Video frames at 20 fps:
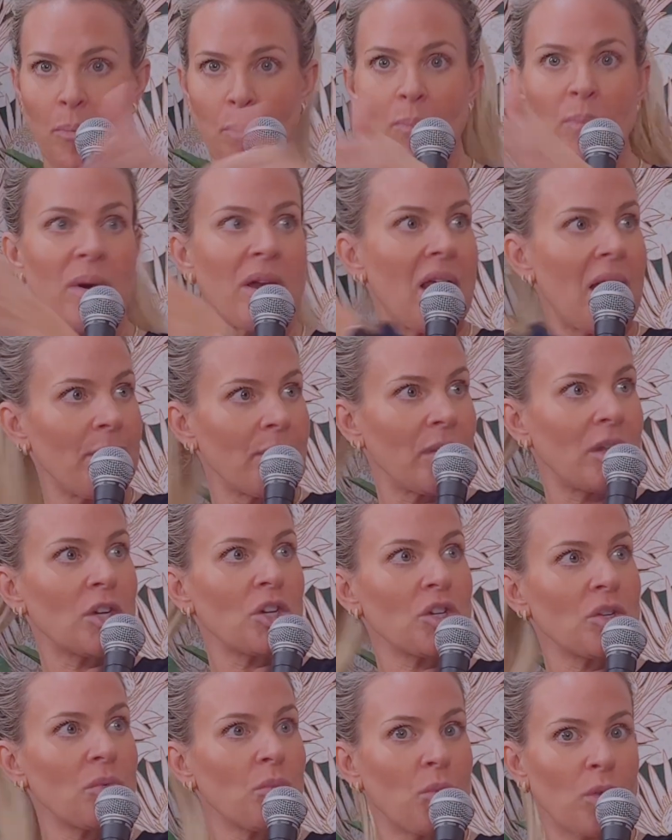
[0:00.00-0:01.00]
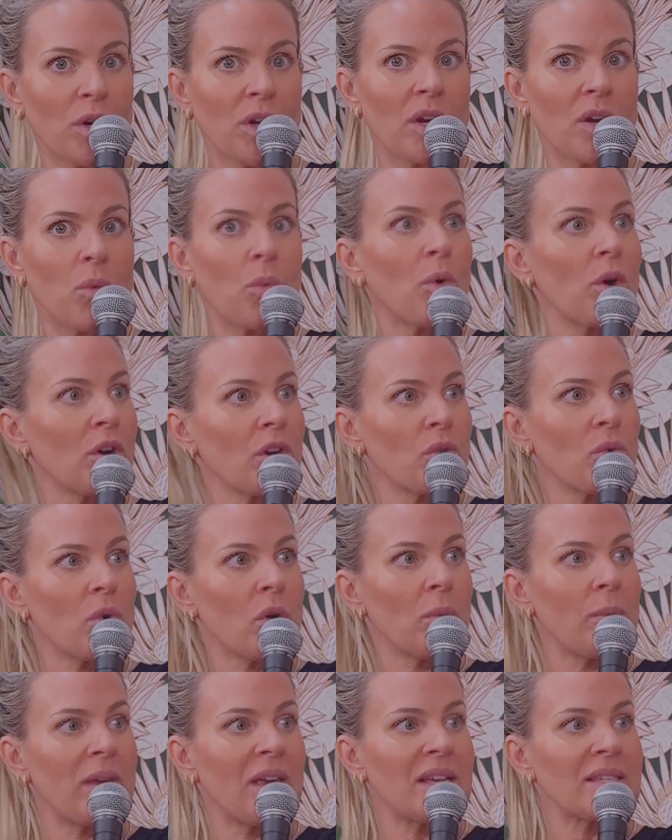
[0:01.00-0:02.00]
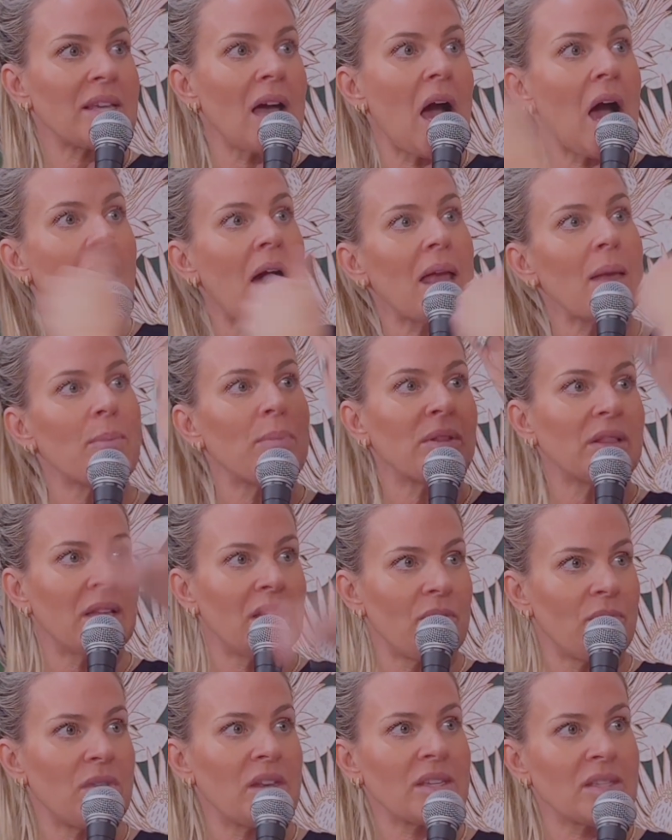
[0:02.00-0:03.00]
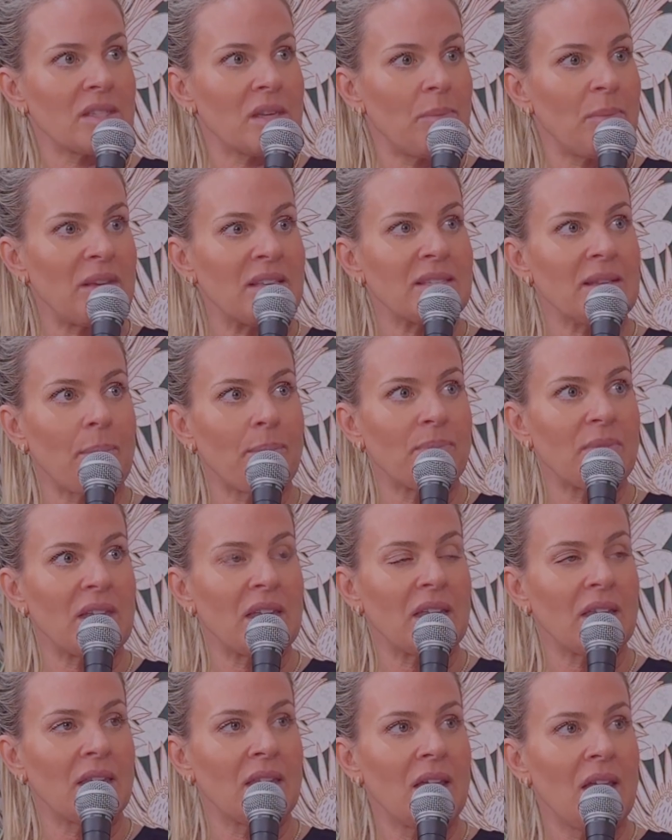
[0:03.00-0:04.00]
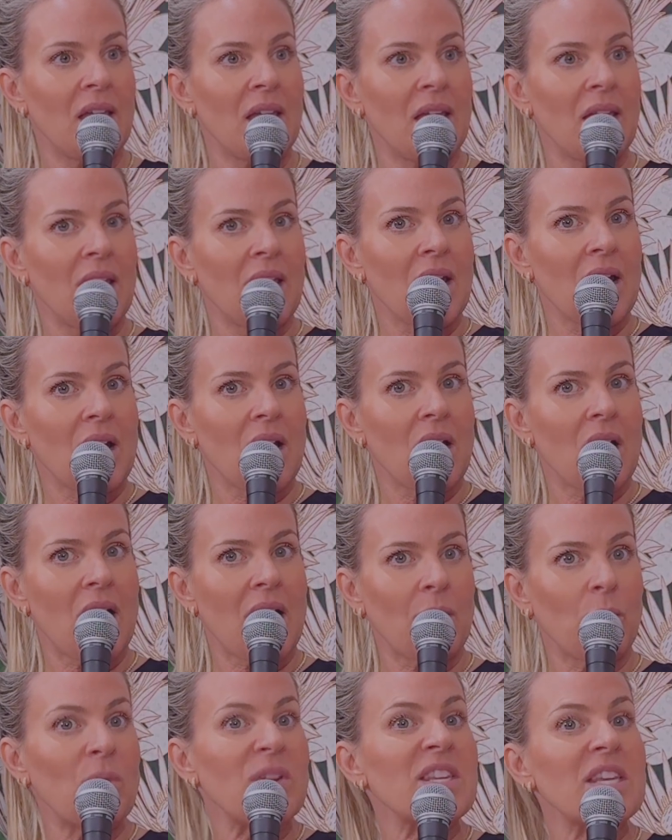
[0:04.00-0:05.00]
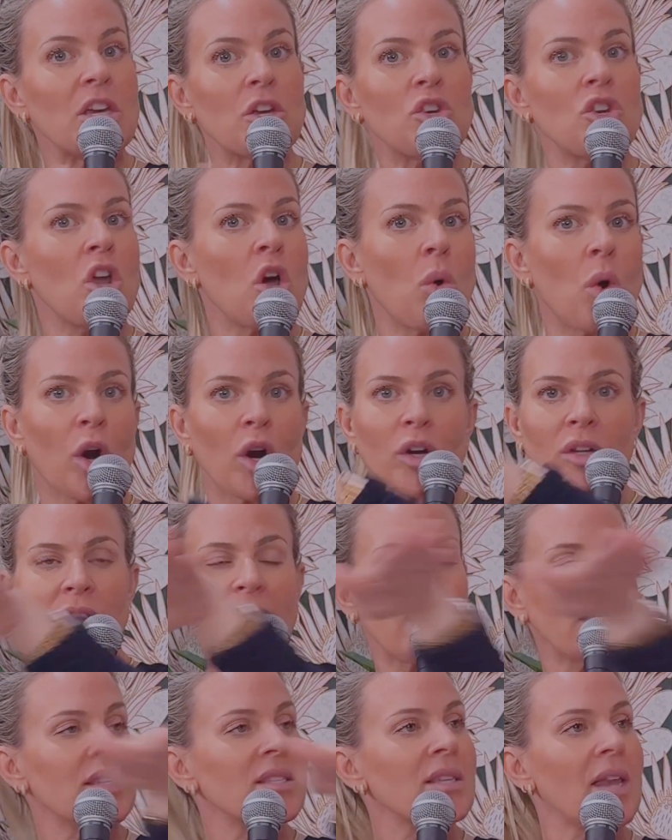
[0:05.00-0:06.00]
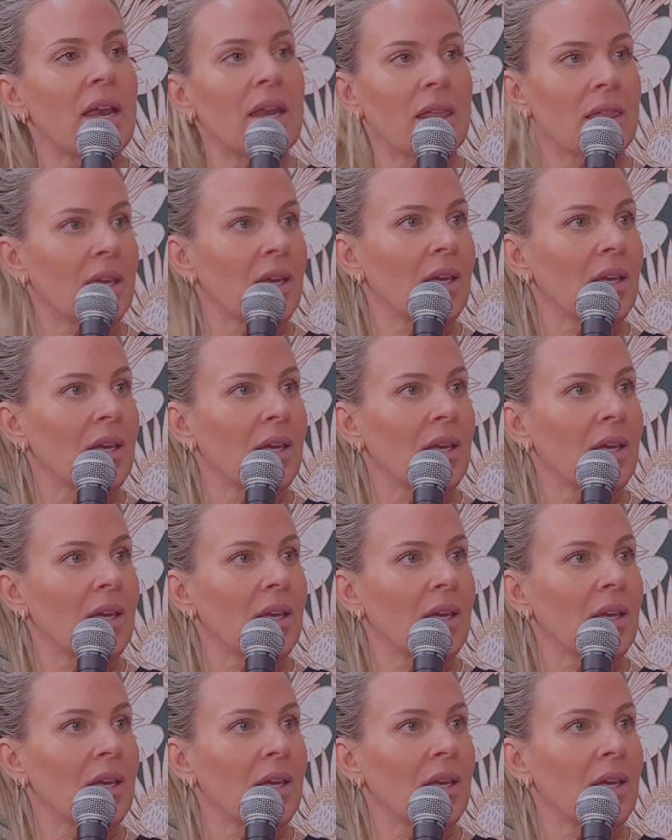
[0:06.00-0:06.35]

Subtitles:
but we're going to work through because I believe this to be something. We take no hard lines in anything.